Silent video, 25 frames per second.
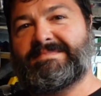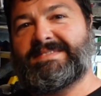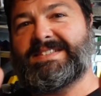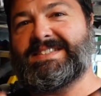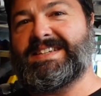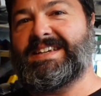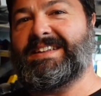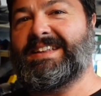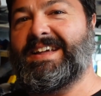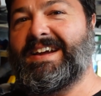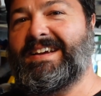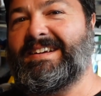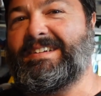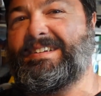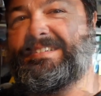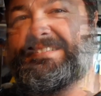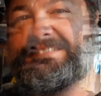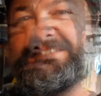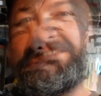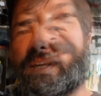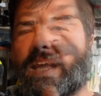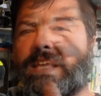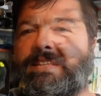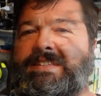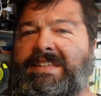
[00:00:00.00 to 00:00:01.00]
See you later.
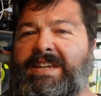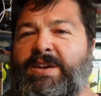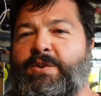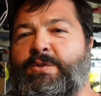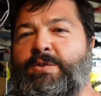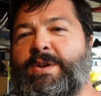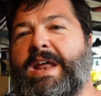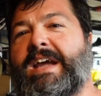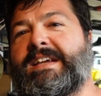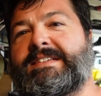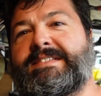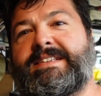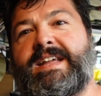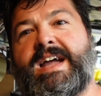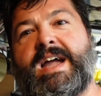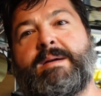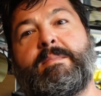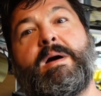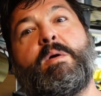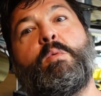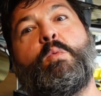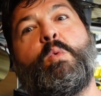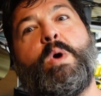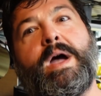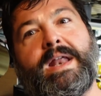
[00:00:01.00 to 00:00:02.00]
I'll see you next time
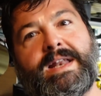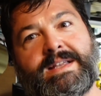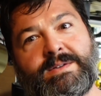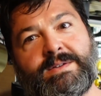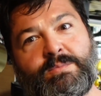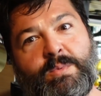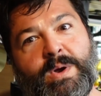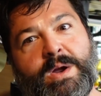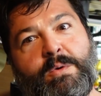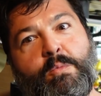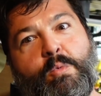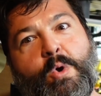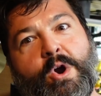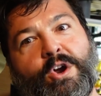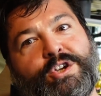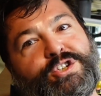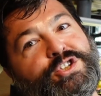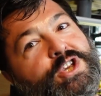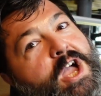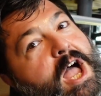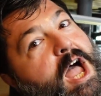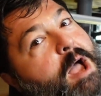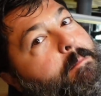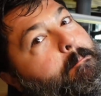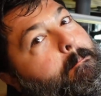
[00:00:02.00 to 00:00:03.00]
on Whitey's Wicked
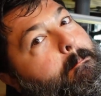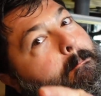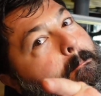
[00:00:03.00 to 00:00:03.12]
Workshop.